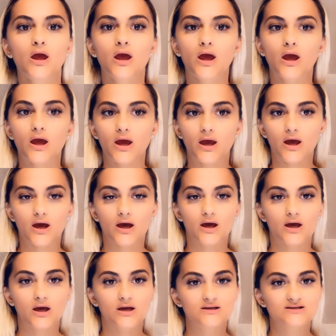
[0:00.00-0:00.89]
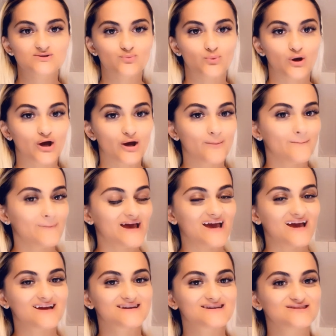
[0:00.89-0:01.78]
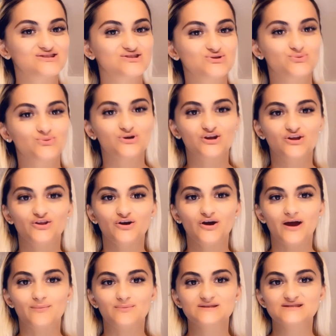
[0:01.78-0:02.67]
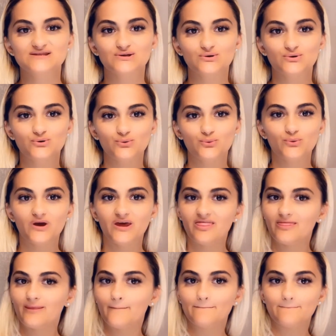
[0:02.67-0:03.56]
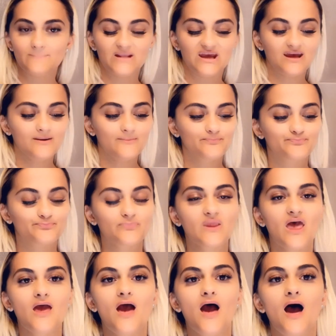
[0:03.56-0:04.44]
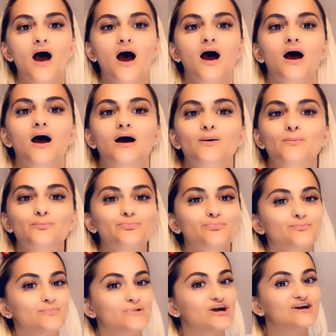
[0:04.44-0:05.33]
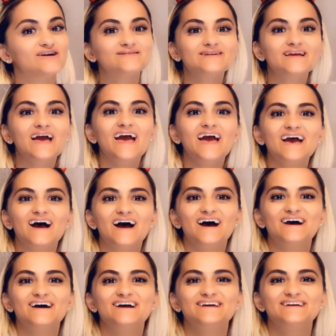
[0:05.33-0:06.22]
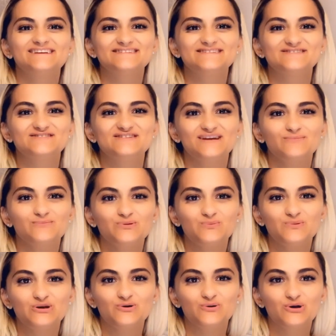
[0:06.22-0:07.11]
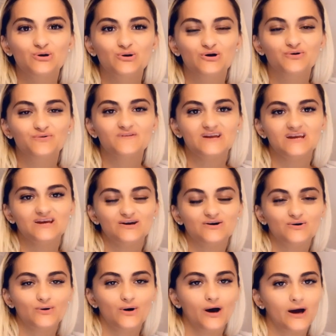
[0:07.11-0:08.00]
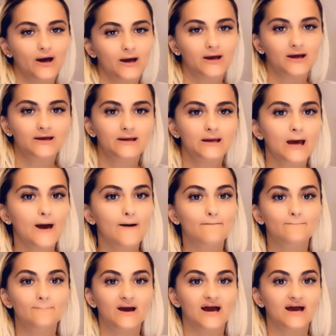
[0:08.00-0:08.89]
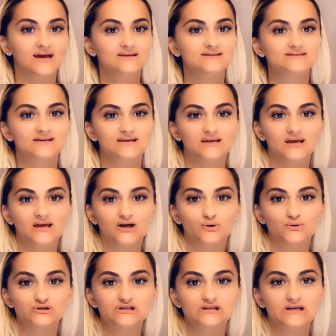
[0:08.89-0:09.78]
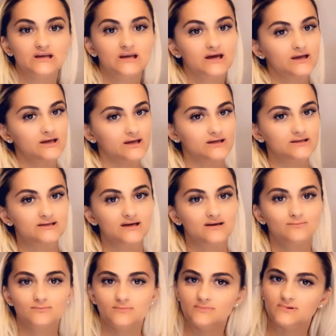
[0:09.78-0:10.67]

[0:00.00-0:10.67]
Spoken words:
Hey guys, welcome back to another episode with me, Mer. So today I'm going to be doing a quick video on my skincare routine at nighttime.